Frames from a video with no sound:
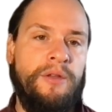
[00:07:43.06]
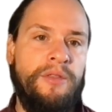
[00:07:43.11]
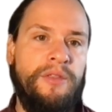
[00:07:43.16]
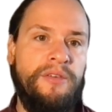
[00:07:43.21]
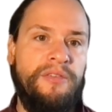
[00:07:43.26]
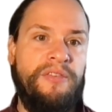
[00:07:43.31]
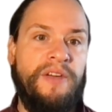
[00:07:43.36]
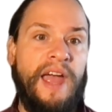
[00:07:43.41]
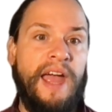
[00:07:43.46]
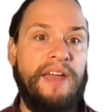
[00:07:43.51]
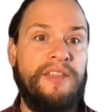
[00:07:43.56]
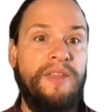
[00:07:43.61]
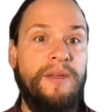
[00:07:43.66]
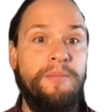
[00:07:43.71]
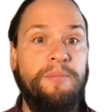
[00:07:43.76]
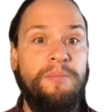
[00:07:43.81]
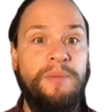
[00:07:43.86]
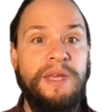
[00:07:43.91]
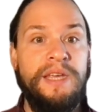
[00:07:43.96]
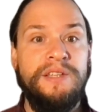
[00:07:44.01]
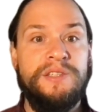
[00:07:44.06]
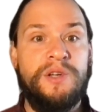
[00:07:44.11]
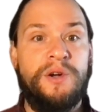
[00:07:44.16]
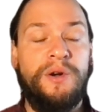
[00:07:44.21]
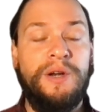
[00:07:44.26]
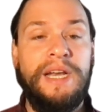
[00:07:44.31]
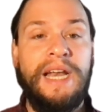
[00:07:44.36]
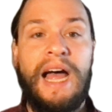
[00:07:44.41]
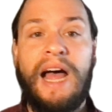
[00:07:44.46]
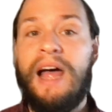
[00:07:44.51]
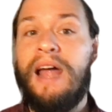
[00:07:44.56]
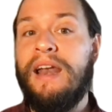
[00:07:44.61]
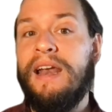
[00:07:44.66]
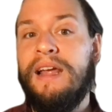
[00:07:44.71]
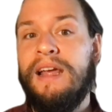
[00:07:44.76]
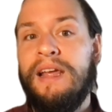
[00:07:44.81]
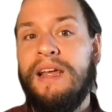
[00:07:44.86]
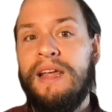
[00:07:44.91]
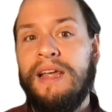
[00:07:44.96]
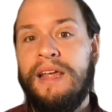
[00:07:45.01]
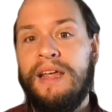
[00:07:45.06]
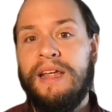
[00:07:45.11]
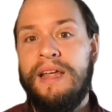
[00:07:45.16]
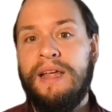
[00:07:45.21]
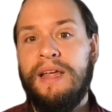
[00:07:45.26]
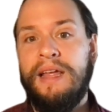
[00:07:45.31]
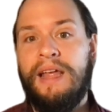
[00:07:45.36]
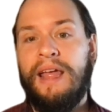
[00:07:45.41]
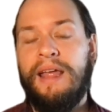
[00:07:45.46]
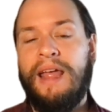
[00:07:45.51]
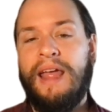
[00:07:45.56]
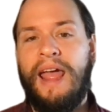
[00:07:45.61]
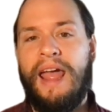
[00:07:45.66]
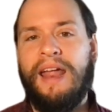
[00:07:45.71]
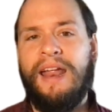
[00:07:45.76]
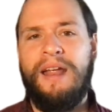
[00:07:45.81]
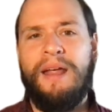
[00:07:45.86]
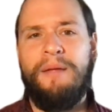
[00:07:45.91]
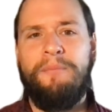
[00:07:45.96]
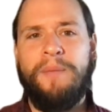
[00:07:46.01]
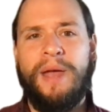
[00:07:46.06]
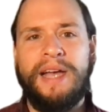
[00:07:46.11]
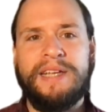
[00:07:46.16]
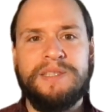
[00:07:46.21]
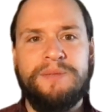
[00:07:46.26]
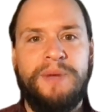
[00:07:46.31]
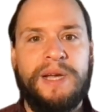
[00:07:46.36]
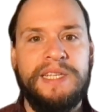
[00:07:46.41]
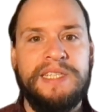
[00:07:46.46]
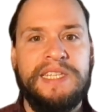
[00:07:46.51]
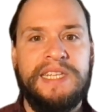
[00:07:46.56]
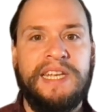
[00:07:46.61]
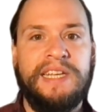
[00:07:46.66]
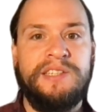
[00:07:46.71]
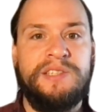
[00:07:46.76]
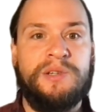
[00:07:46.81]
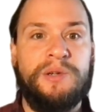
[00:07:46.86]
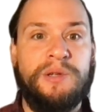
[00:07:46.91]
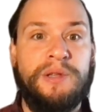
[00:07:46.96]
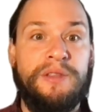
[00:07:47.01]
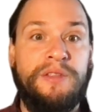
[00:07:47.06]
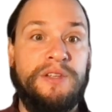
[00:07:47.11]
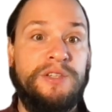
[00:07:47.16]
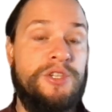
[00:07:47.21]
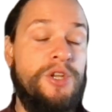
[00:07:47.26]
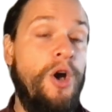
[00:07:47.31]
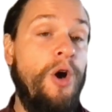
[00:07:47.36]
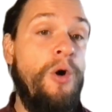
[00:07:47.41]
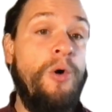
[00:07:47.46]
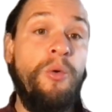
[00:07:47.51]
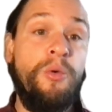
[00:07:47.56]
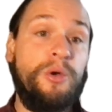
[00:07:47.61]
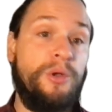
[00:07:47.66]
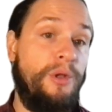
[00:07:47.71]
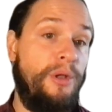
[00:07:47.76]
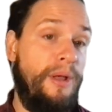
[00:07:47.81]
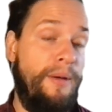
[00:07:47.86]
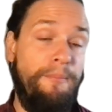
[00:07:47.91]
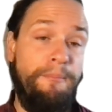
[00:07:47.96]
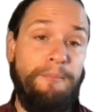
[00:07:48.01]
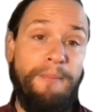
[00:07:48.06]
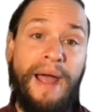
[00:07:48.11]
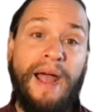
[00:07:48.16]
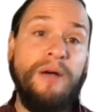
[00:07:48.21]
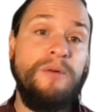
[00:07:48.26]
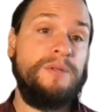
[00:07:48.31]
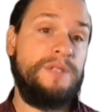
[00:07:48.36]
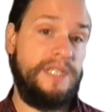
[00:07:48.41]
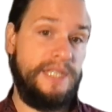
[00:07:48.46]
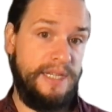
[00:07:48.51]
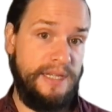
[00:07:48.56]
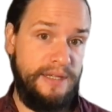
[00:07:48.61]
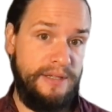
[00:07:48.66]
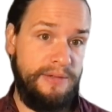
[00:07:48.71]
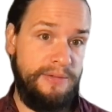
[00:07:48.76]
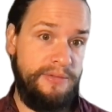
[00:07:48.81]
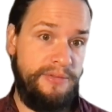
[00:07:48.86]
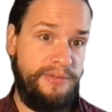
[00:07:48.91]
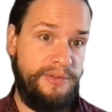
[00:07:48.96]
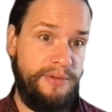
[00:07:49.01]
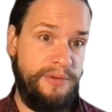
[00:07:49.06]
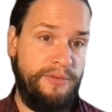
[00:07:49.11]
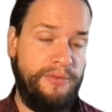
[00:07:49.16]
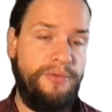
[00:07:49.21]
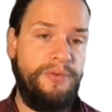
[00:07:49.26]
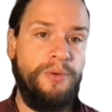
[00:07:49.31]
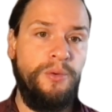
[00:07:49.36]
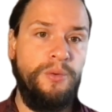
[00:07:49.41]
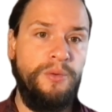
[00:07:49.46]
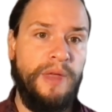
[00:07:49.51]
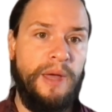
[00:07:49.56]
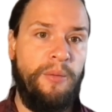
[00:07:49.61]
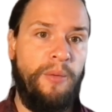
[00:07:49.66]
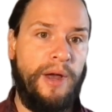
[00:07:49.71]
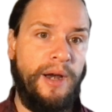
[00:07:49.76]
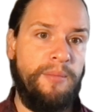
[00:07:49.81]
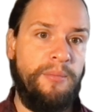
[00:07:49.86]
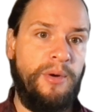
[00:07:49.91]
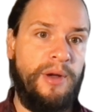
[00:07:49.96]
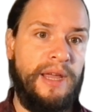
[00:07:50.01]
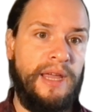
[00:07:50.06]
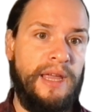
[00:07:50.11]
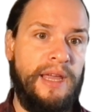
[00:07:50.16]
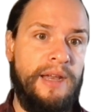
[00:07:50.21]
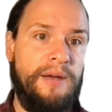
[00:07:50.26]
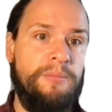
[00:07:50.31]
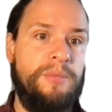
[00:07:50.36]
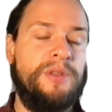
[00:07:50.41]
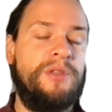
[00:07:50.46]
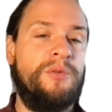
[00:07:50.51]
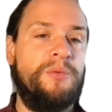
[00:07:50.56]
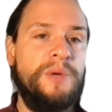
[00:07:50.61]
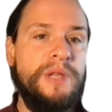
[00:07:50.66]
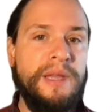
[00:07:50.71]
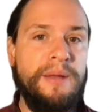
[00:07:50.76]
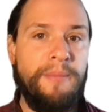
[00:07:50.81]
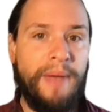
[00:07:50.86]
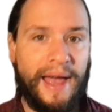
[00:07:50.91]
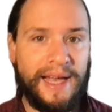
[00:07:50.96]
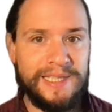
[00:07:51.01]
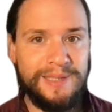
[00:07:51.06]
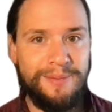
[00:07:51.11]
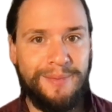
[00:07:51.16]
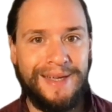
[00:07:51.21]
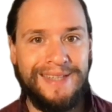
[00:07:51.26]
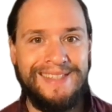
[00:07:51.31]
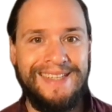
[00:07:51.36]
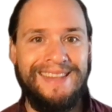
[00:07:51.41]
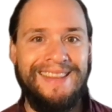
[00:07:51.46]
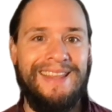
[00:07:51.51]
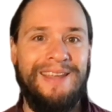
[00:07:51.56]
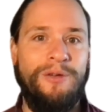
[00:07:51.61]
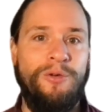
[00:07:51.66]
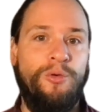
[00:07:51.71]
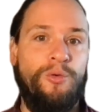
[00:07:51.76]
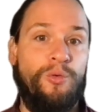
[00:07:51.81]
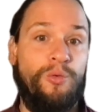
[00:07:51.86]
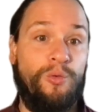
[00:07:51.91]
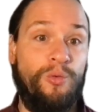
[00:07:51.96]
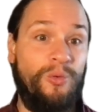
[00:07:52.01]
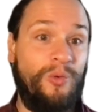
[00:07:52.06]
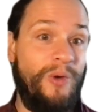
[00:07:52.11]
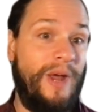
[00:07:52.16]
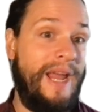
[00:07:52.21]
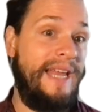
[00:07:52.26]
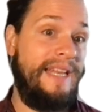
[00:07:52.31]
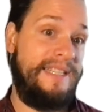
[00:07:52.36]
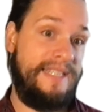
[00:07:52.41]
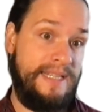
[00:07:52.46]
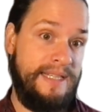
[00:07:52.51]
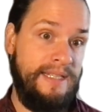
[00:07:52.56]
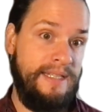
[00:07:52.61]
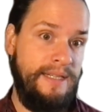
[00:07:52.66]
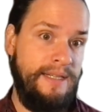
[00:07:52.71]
the fact that bees are not maximizing necessarily the total amount of food they want to bring in, but they're really maximizing the rate